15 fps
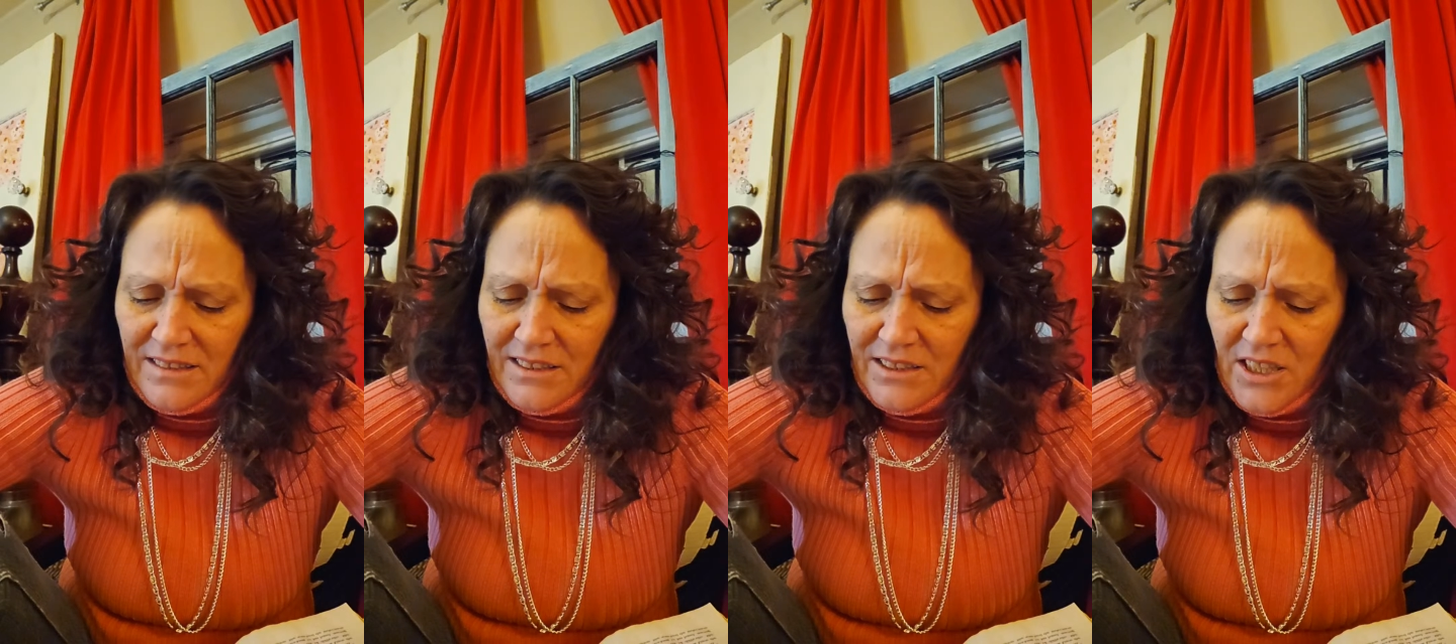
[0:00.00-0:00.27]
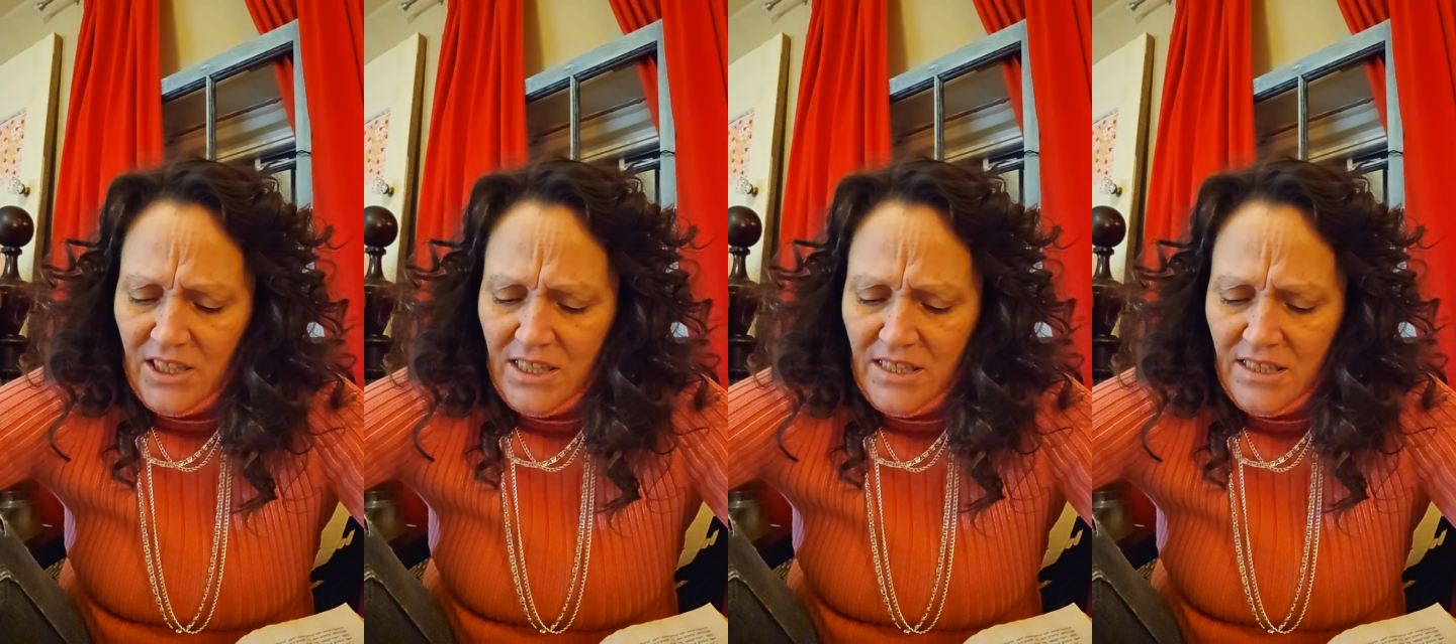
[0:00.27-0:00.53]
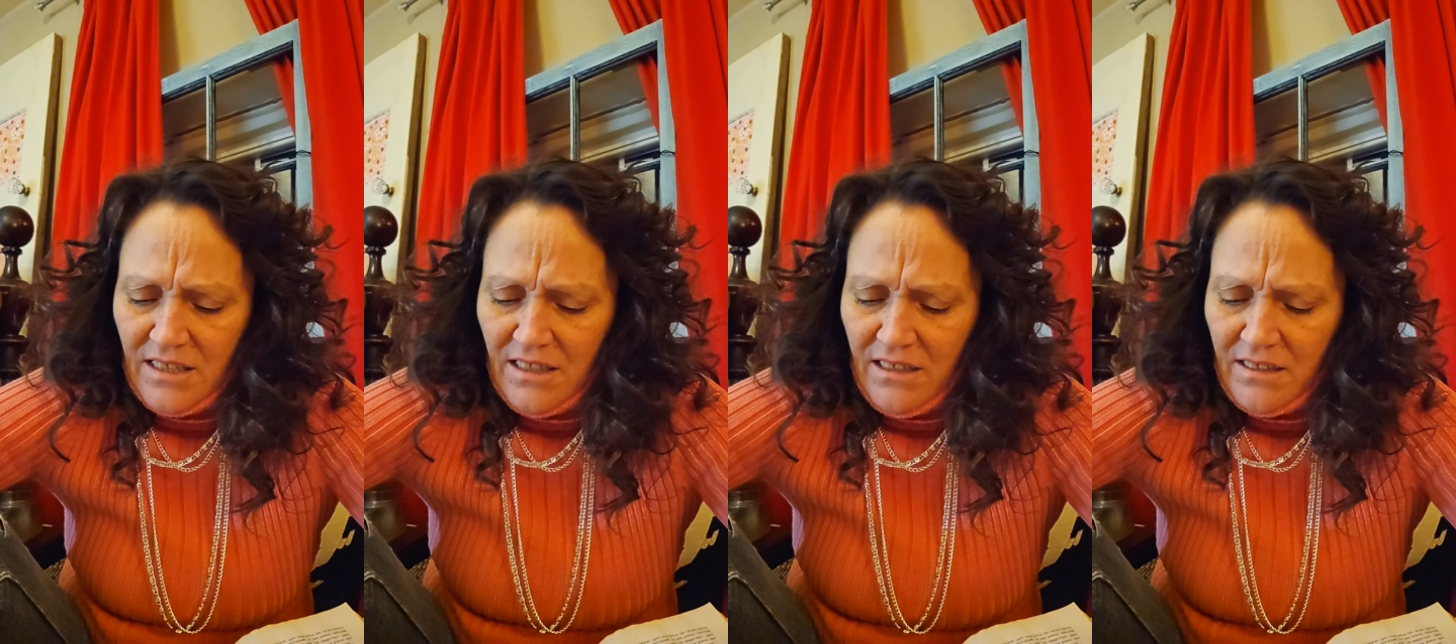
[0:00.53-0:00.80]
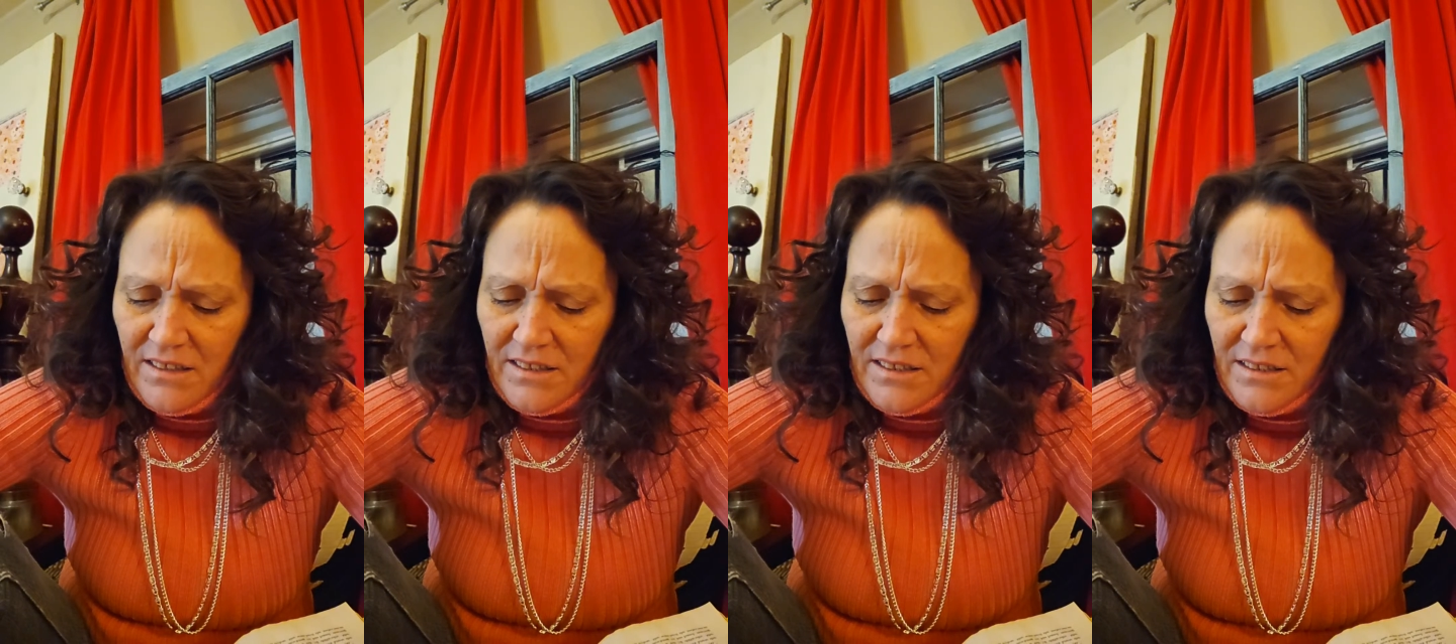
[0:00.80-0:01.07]
She
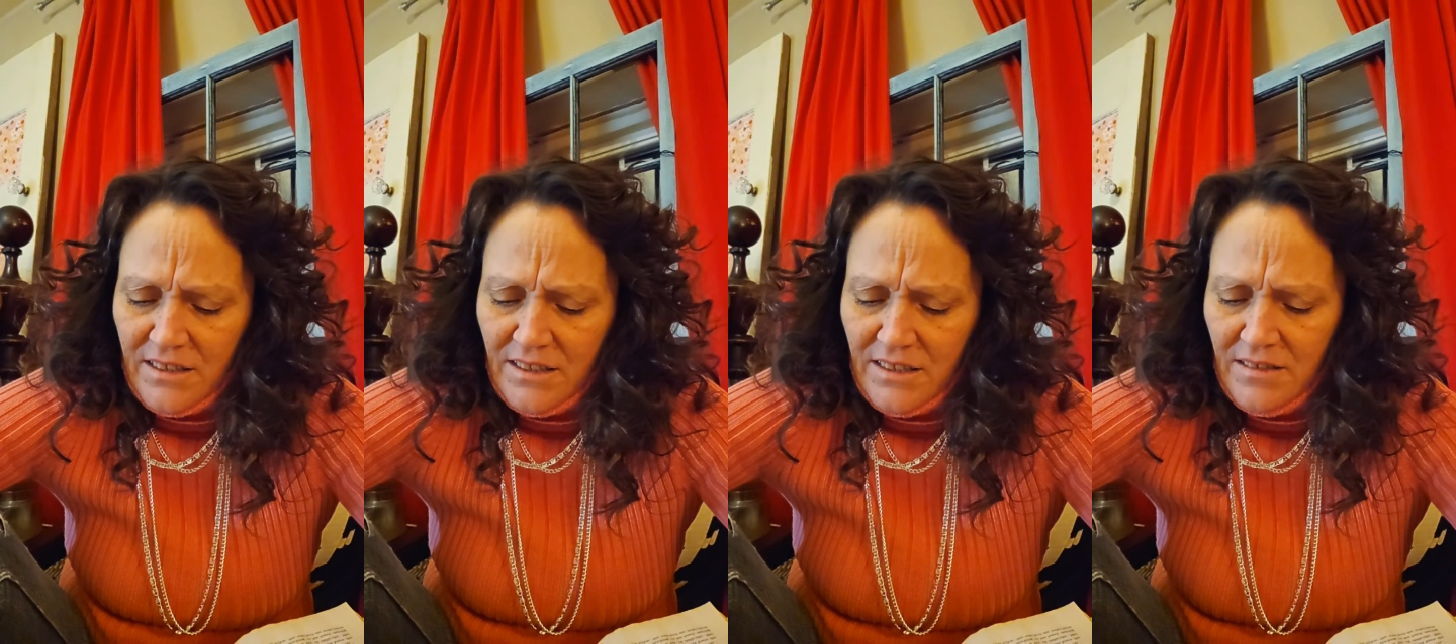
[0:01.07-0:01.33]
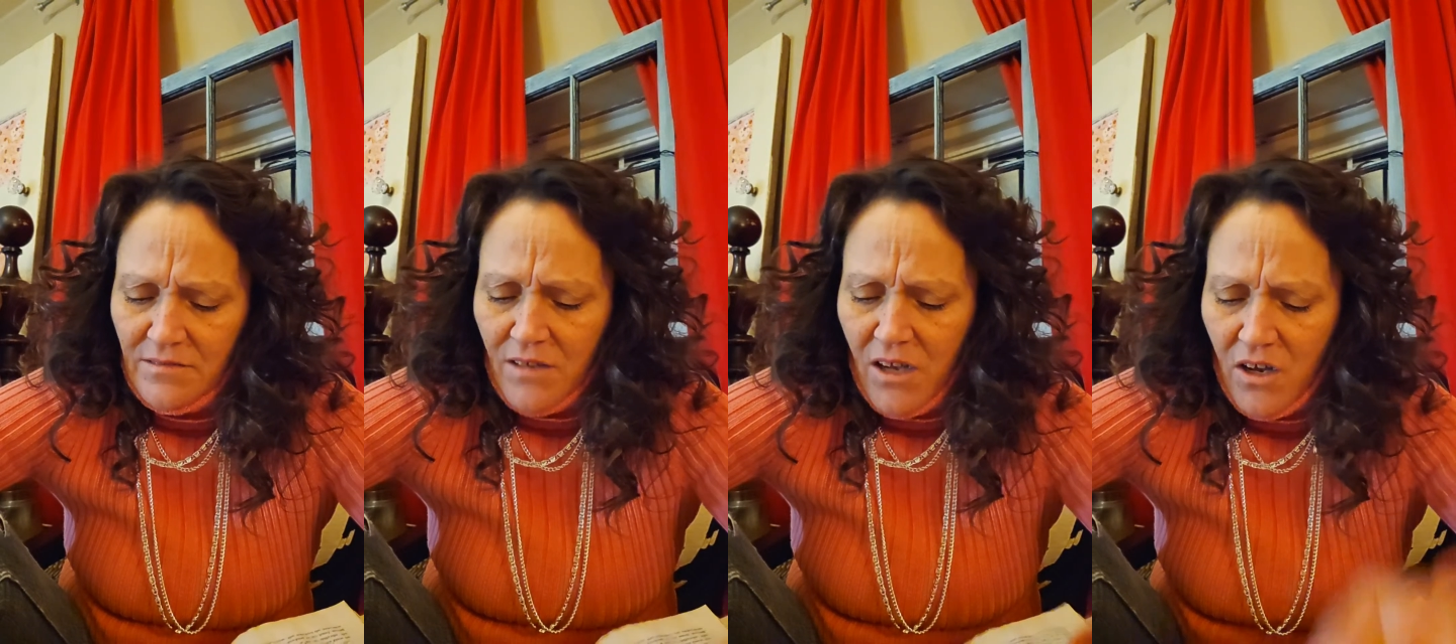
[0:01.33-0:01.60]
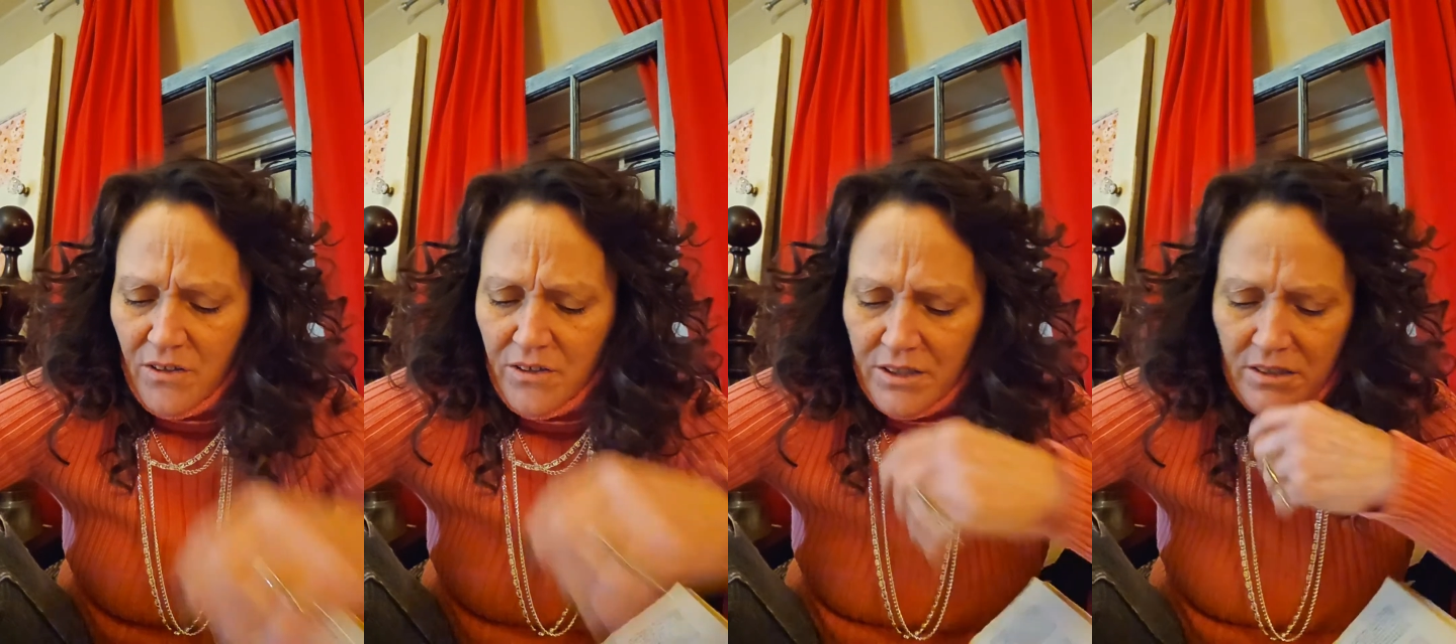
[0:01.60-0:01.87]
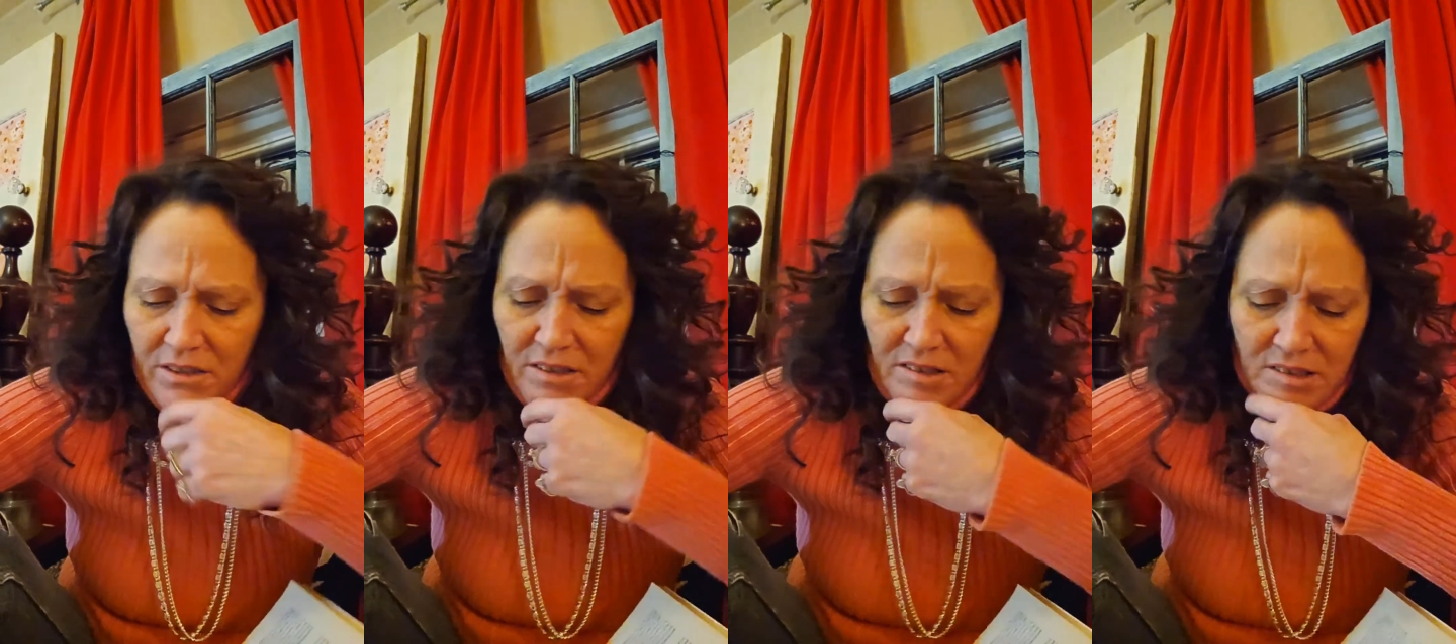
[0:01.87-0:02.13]
sucks. This
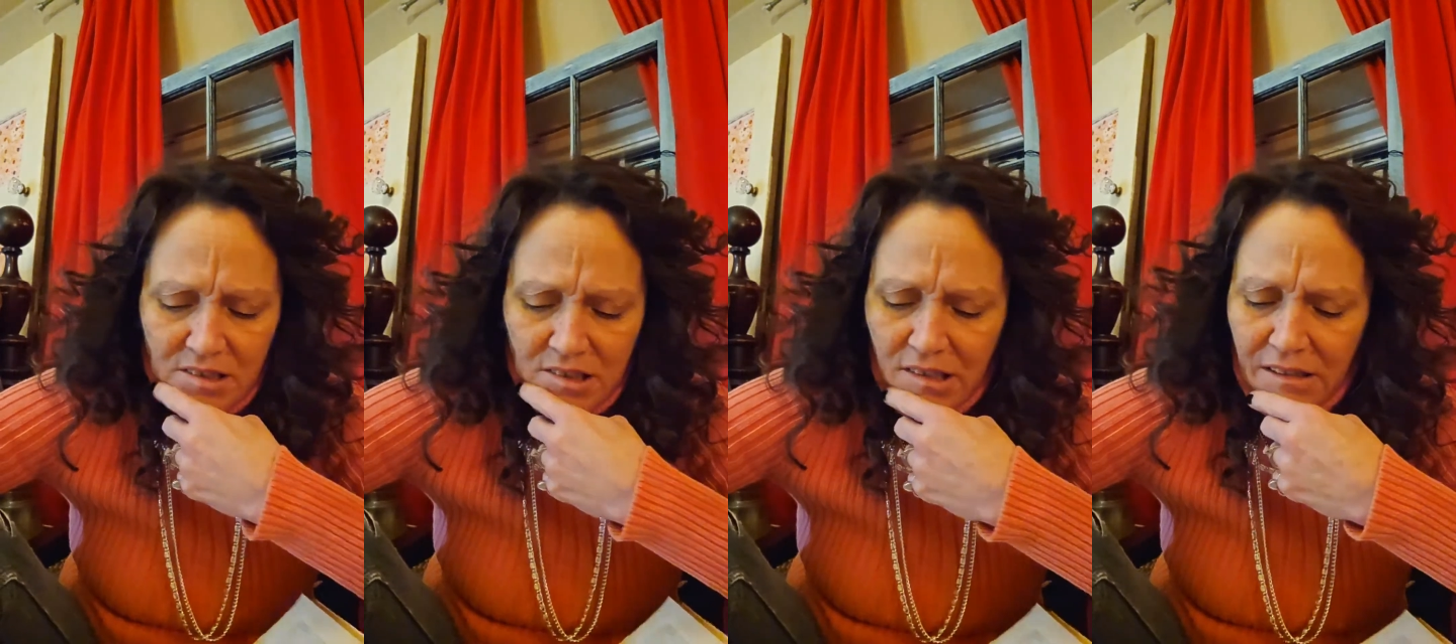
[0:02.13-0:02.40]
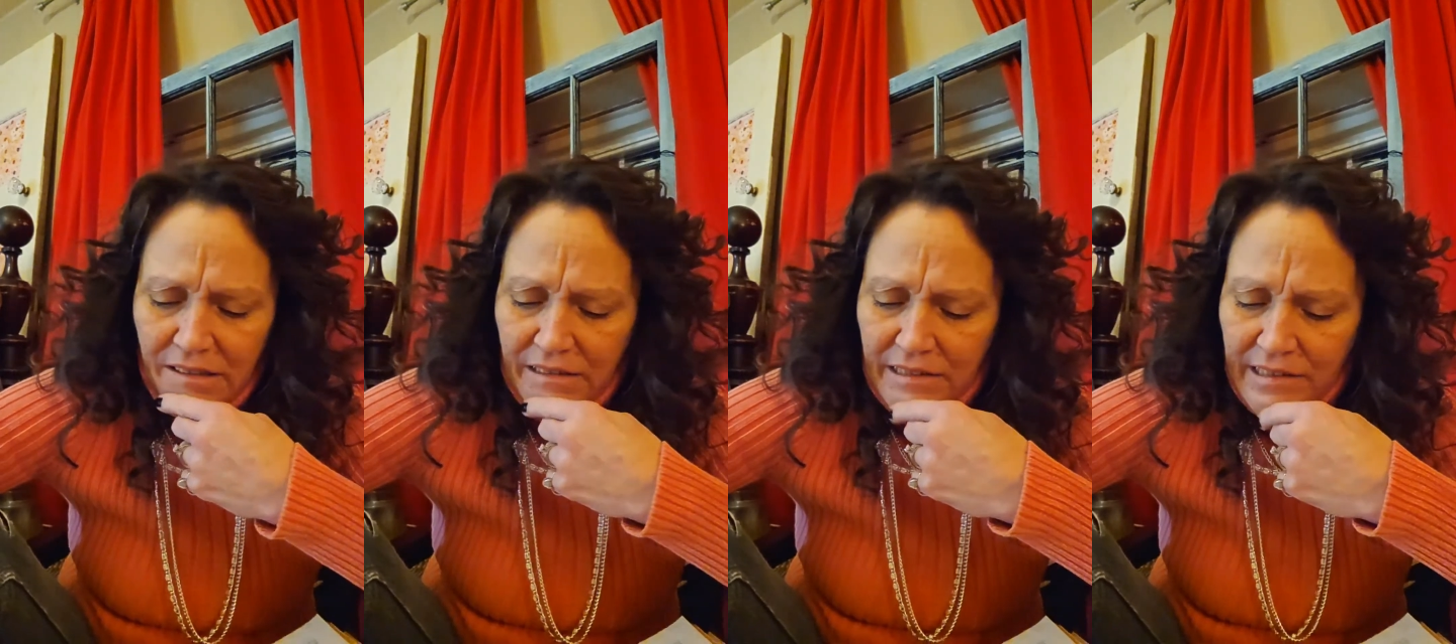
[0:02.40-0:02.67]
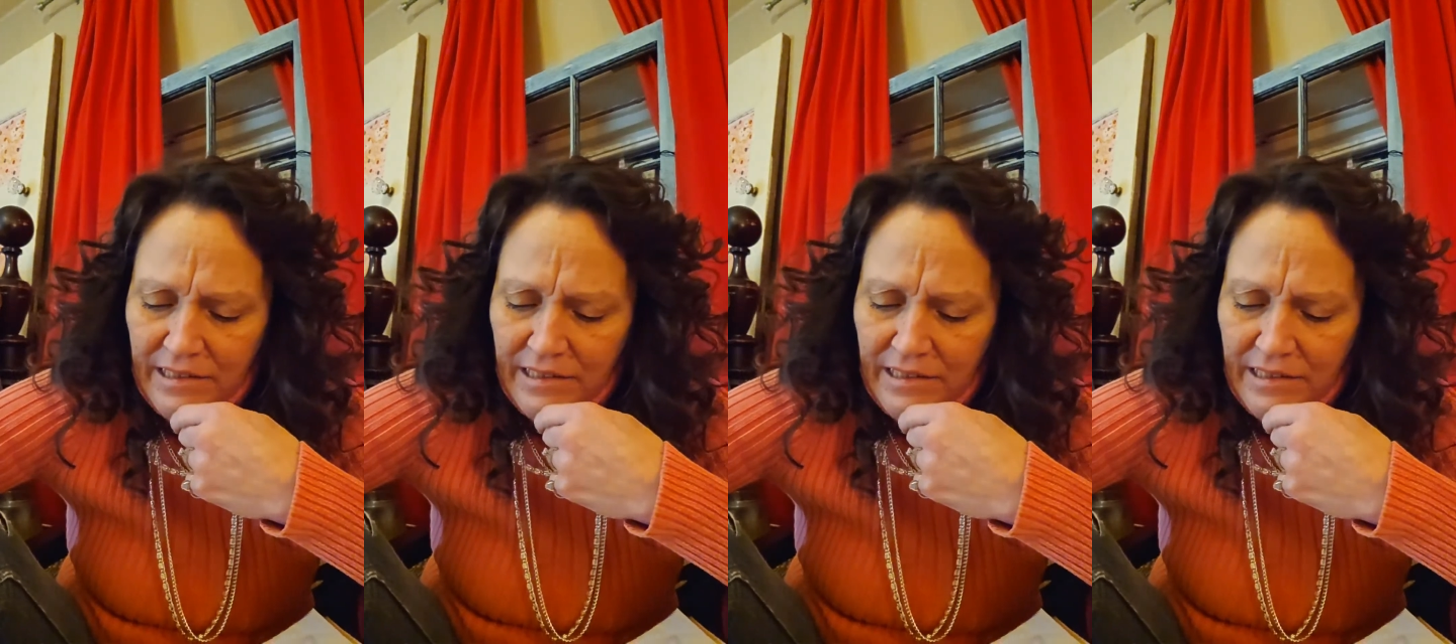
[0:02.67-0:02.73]
author is like,